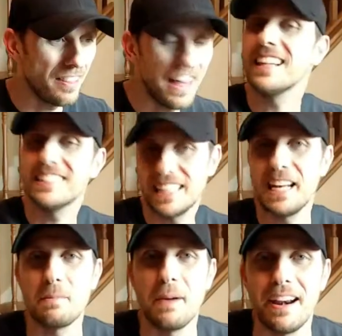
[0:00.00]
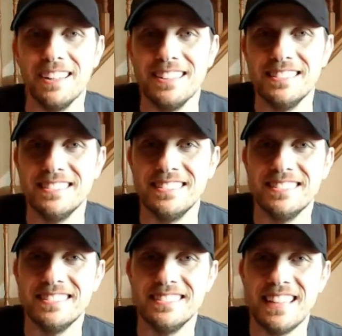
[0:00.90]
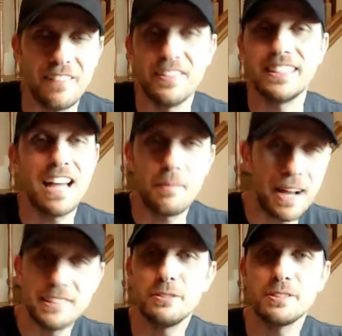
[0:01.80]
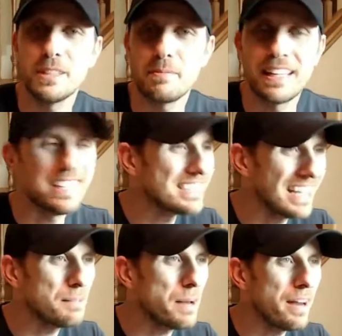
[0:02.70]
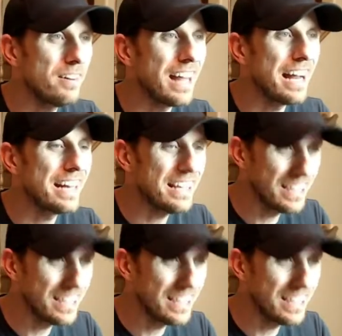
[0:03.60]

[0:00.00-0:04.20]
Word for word: it's getting better. Every time I do something, it's getting better. Lighting,